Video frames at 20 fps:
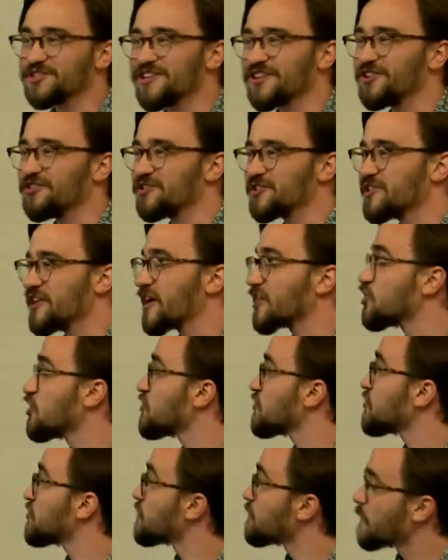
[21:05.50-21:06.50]
in your stack
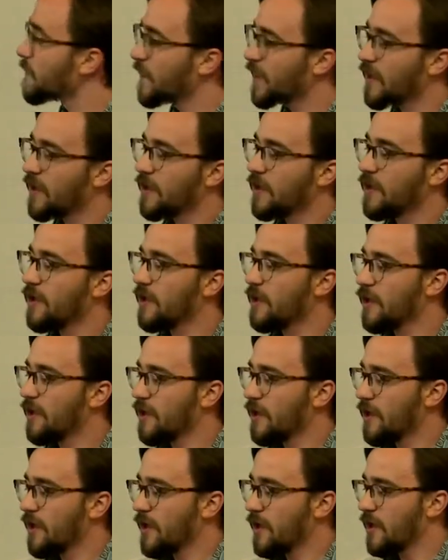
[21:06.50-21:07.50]
traces.
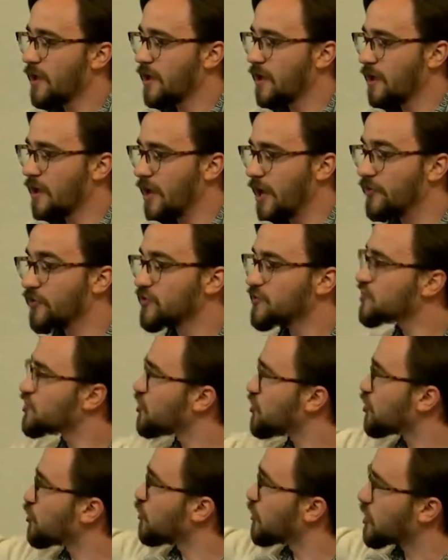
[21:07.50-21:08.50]
And this is
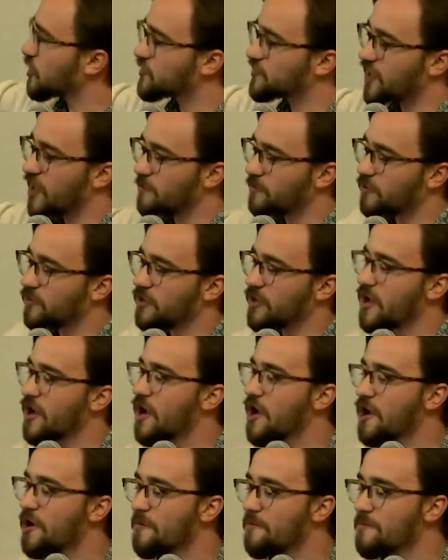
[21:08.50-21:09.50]
just a quick example.
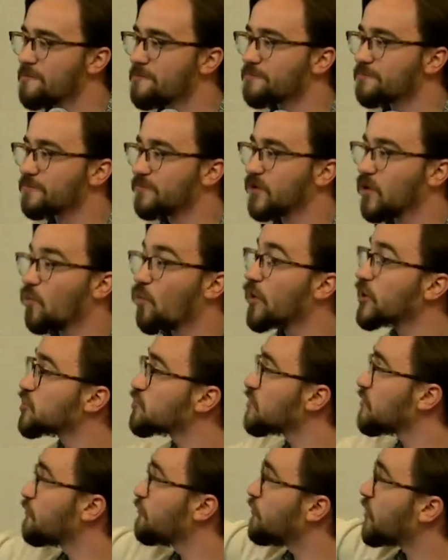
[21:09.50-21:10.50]
Once
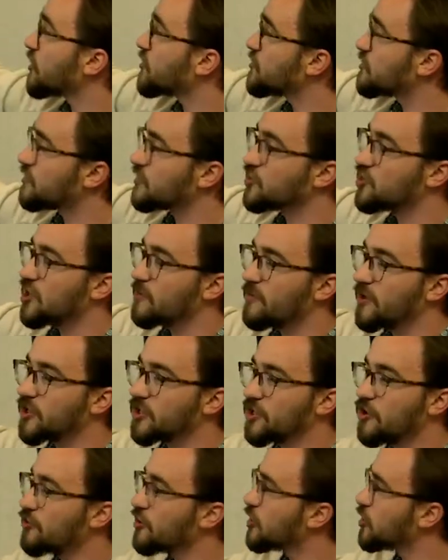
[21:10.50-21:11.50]
we've fixed the JPEG
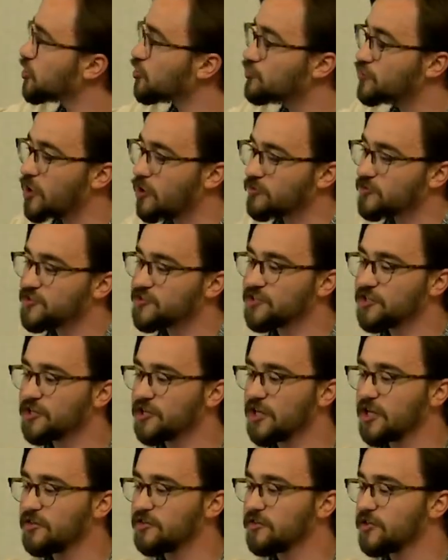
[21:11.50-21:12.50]
decoding, you don't see it
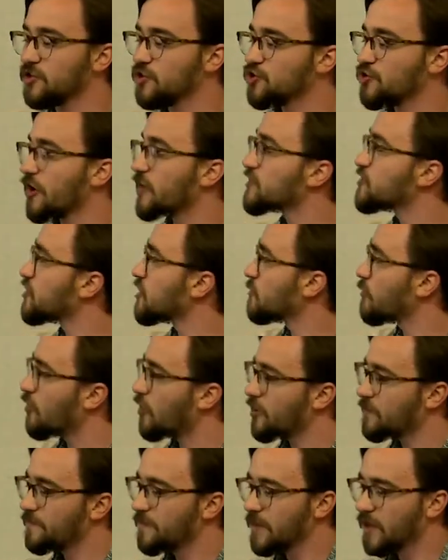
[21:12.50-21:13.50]
in the trace
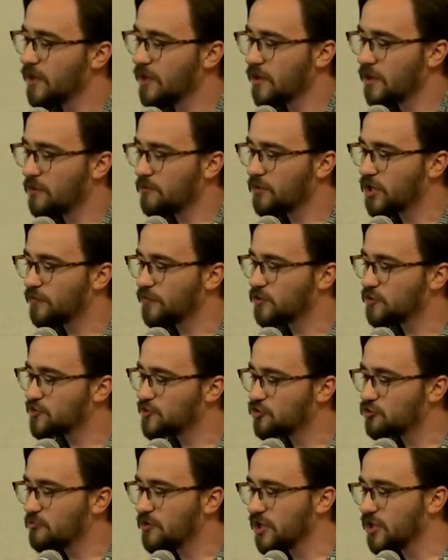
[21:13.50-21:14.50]
anymore. But if you
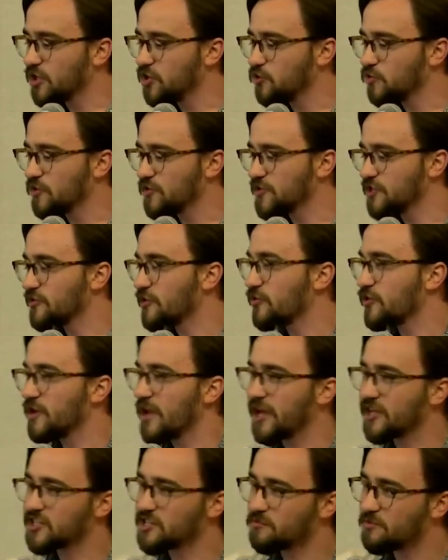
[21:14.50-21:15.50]
zoom in, you will see that the
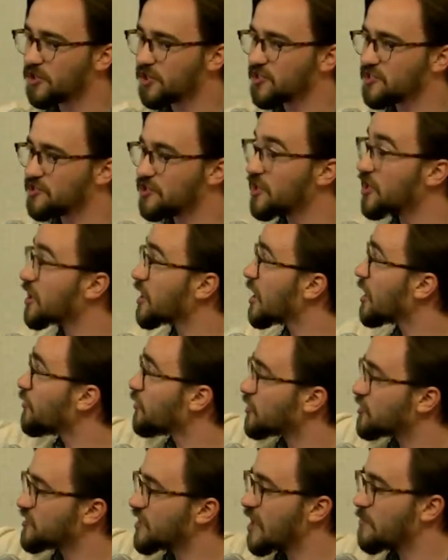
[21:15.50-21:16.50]
next biggest thing in the
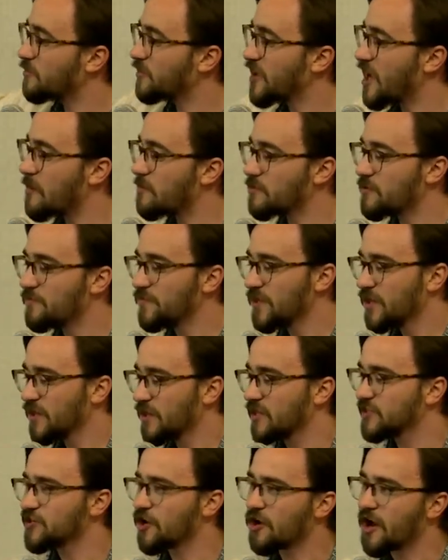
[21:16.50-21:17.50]
sample app
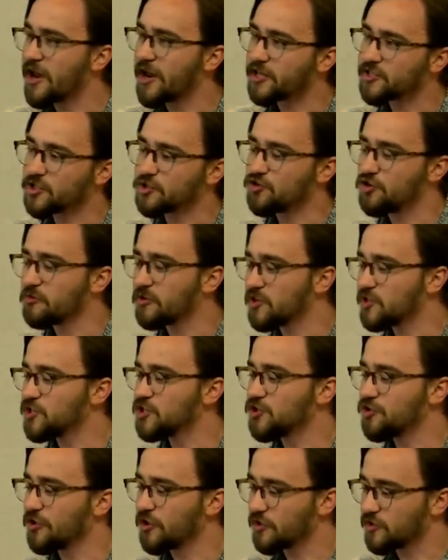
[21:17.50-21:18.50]
is our NS attributed
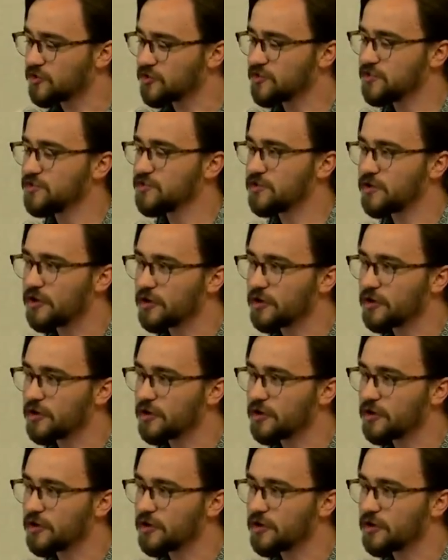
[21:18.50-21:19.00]
strings